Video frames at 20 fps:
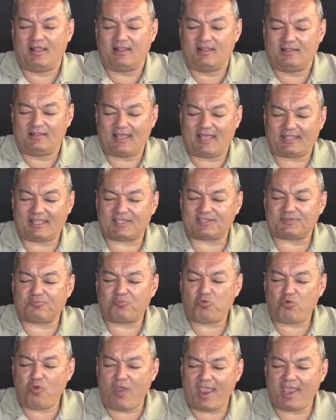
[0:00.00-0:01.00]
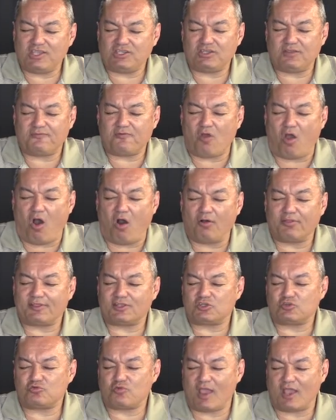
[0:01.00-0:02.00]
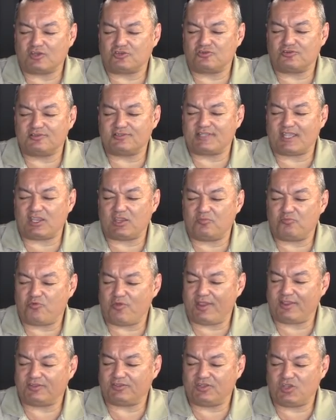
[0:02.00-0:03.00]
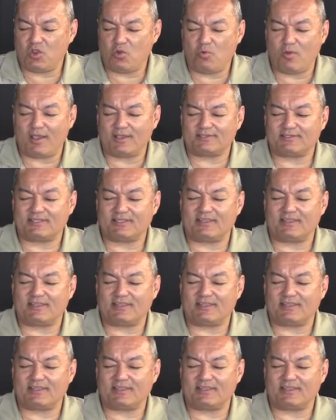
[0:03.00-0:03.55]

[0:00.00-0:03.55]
Let us praise You for all the treasures that You bring to us,